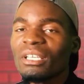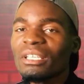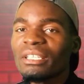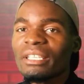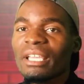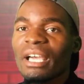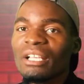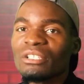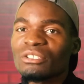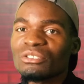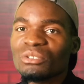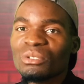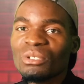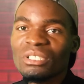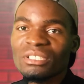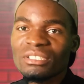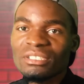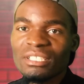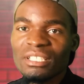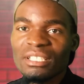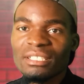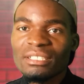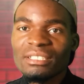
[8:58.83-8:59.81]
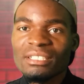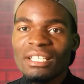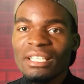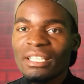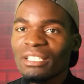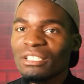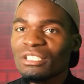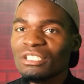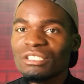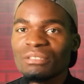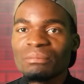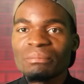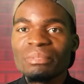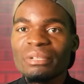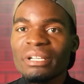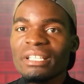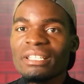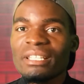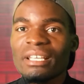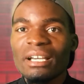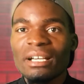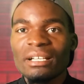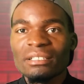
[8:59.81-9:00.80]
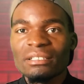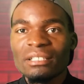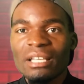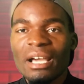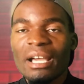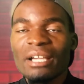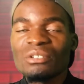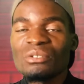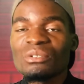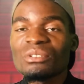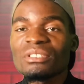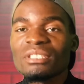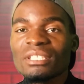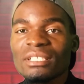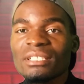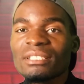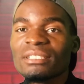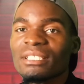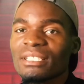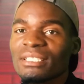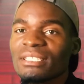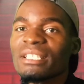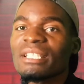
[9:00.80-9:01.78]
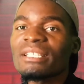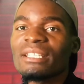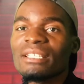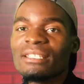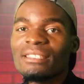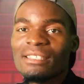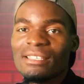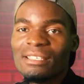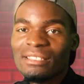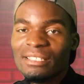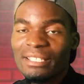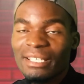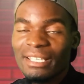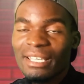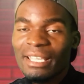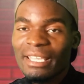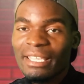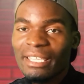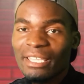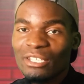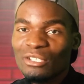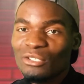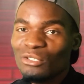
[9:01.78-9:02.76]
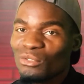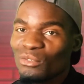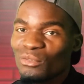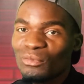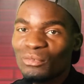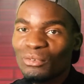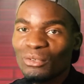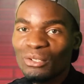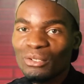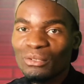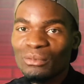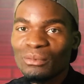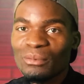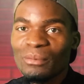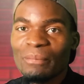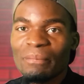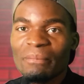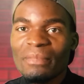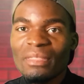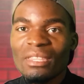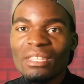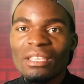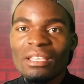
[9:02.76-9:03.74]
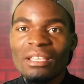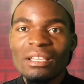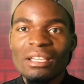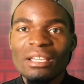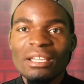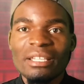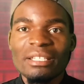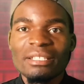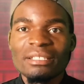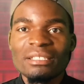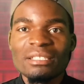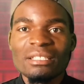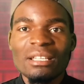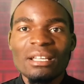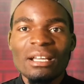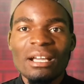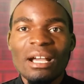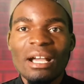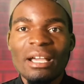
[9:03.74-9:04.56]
Yeah, so he said, "Eish, brother, I don't think there's anything that I can do for you, and